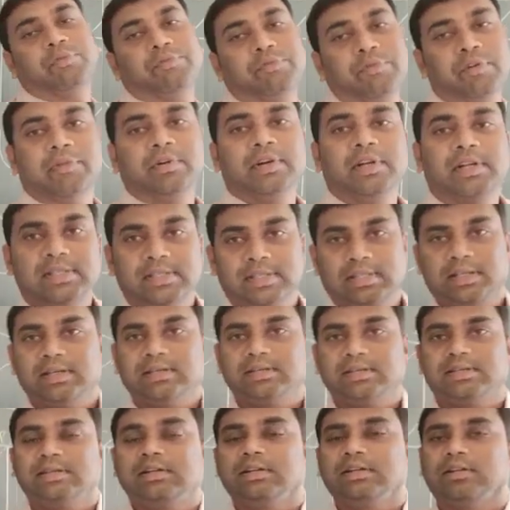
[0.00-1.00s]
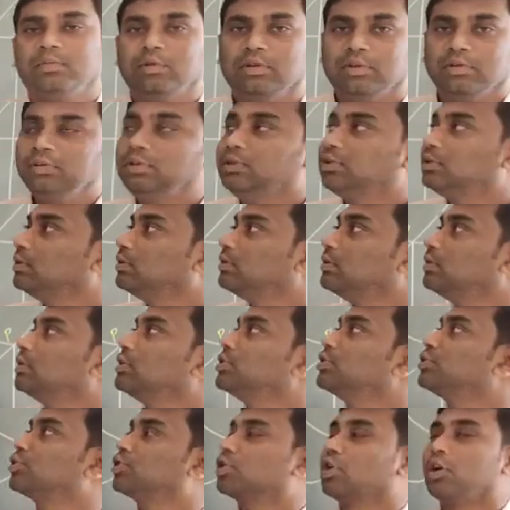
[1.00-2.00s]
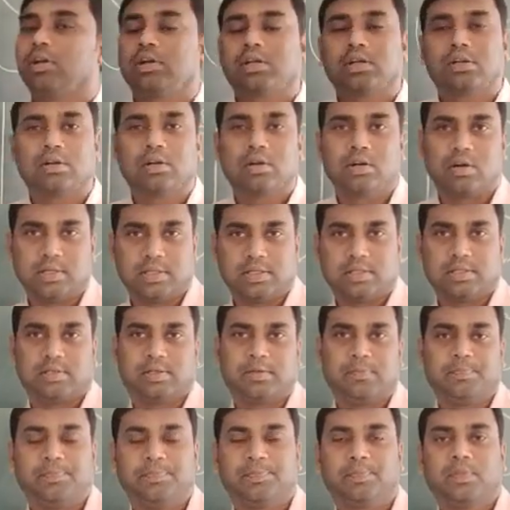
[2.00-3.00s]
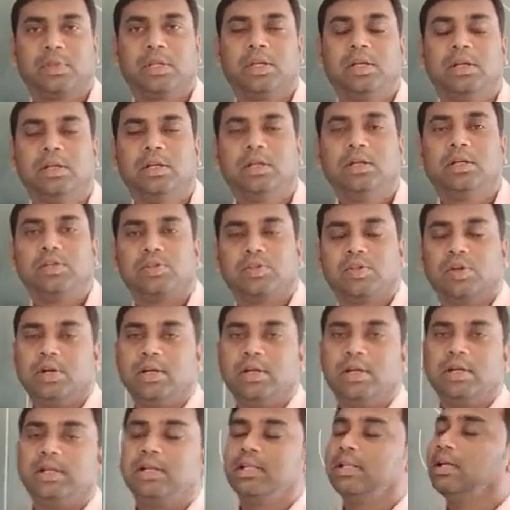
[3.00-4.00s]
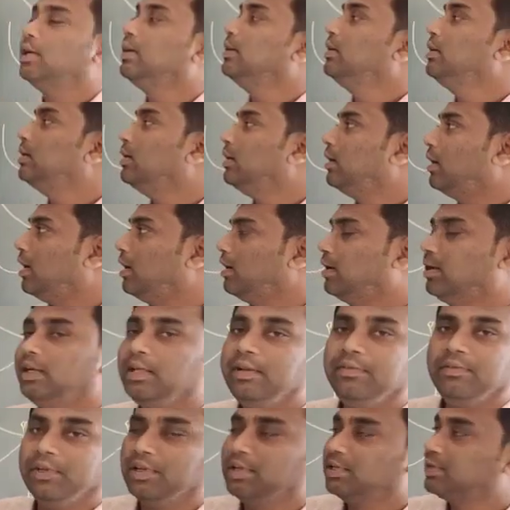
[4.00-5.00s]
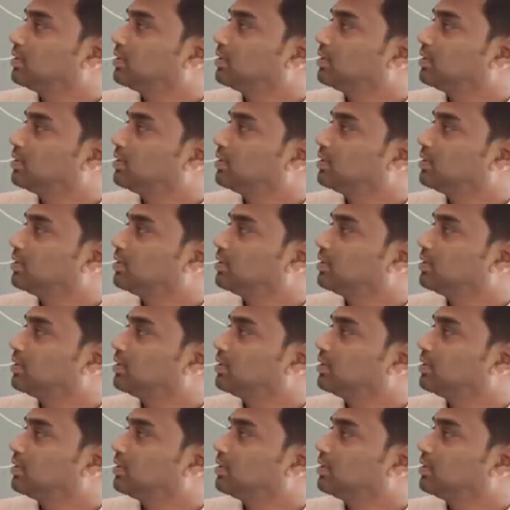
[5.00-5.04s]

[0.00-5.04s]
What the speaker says: we were discussing about short run cost. So under that already we